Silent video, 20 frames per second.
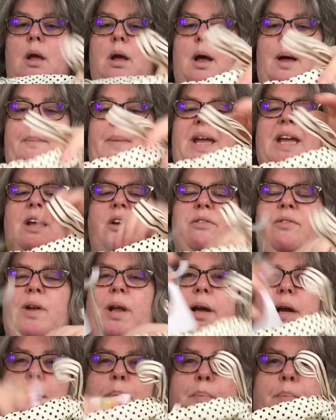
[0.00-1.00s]
I may go for
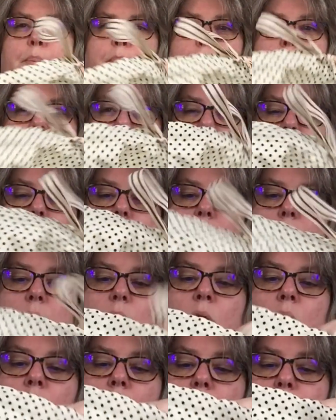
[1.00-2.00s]
like a
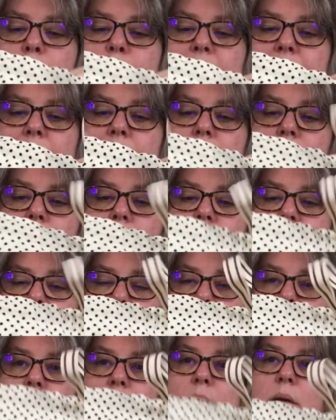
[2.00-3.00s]
hot pink or
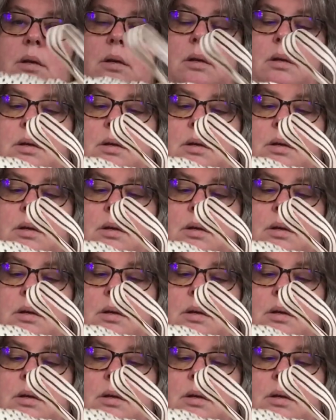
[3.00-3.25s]
something